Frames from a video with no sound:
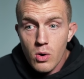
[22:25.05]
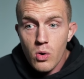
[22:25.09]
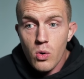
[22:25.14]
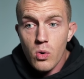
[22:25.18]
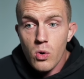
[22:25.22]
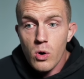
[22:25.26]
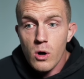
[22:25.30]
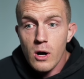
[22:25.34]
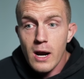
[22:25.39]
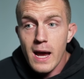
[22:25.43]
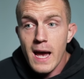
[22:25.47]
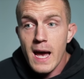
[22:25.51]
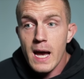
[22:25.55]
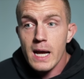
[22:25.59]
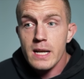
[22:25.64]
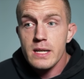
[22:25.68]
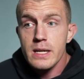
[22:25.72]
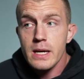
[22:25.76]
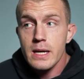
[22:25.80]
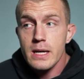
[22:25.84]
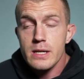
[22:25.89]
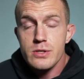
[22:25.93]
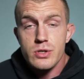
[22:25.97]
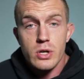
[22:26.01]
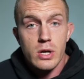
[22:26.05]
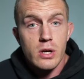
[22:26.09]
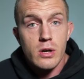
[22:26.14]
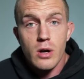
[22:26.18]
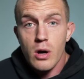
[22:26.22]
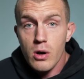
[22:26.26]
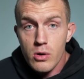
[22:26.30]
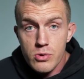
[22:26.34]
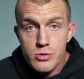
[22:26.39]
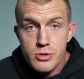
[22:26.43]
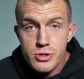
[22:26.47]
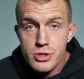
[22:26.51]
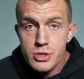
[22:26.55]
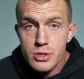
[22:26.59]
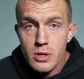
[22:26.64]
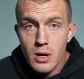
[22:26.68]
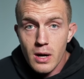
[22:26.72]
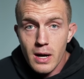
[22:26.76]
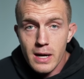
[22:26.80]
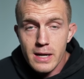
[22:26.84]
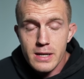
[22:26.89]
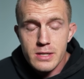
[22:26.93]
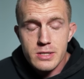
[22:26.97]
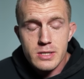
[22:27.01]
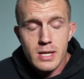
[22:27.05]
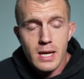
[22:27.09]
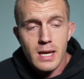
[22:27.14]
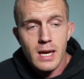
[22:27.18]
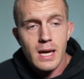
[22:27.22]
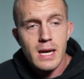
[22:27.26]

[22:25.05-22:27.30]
or acting as a coach. I could say,